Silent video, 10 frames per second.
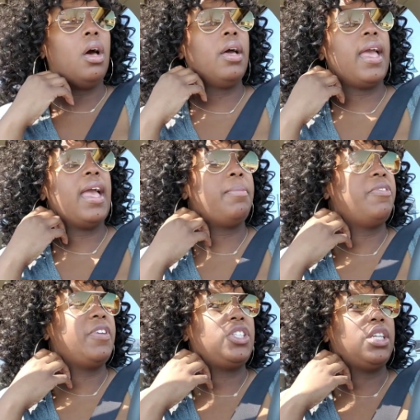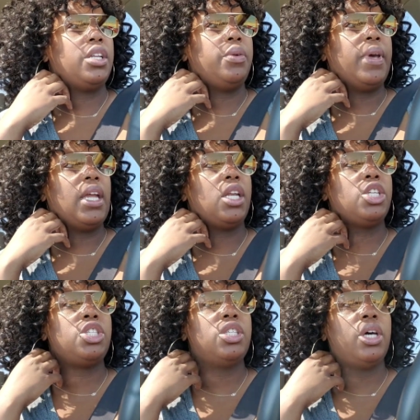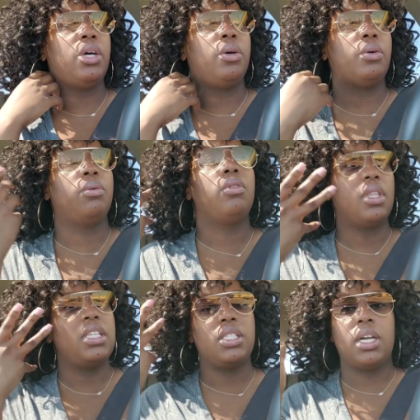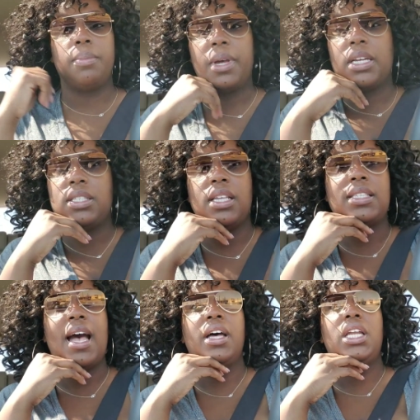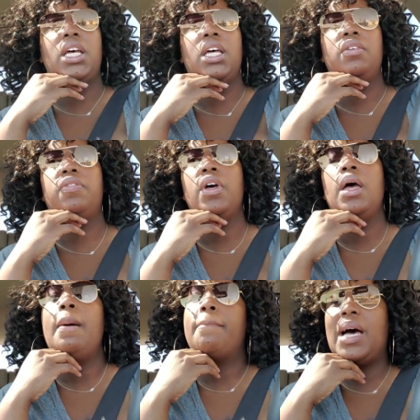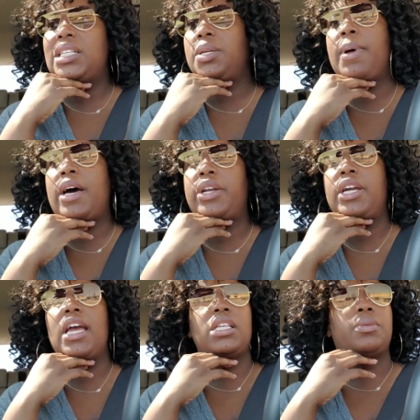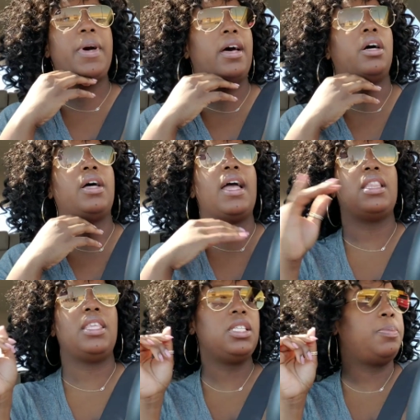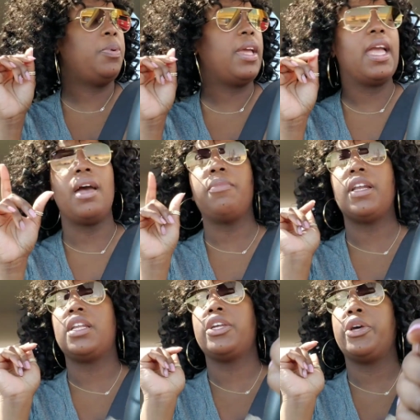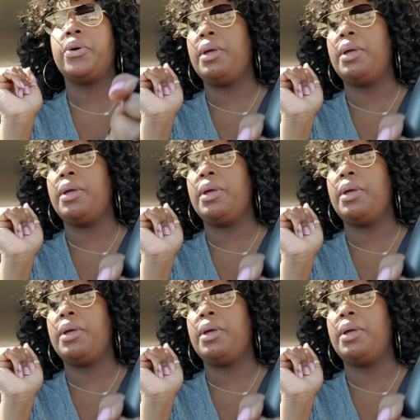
Okay, I'm officially annoyed. So this Starbucks is out of matcha powder as well. At this point, I'm ready to go